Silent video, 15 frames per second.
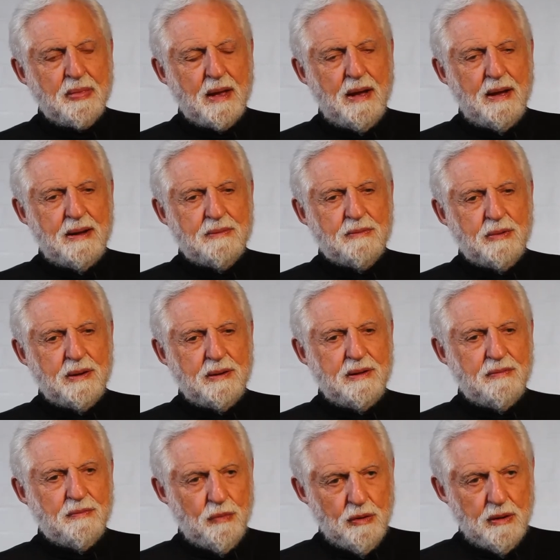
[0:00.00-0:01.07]
And what is
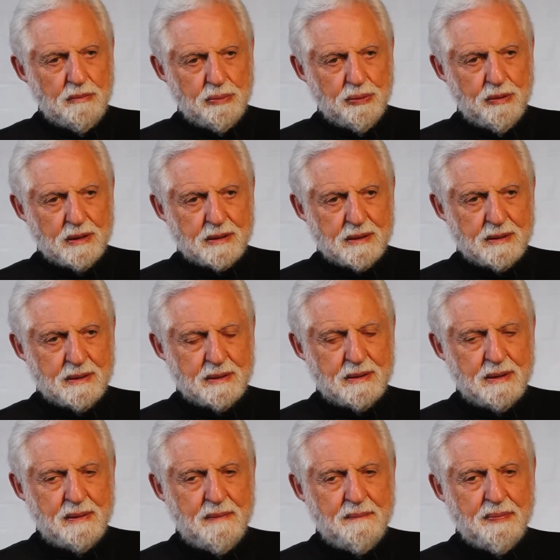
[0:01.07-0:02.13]
even more important,
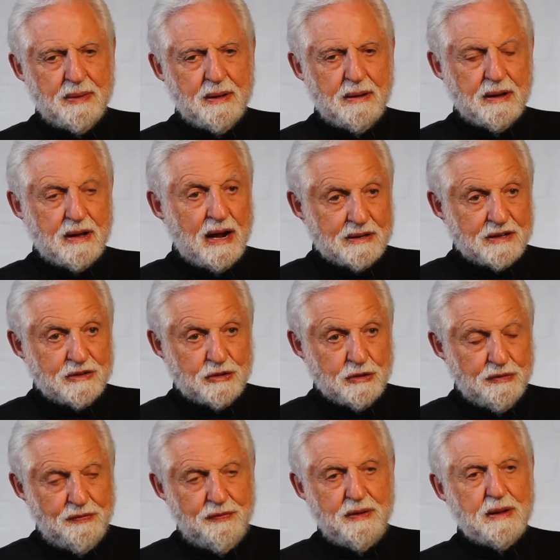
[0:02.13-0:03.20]
in contrast to
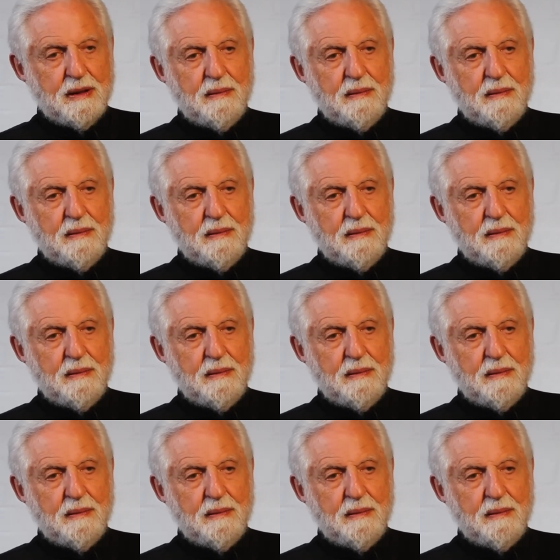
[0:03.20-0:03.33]
film,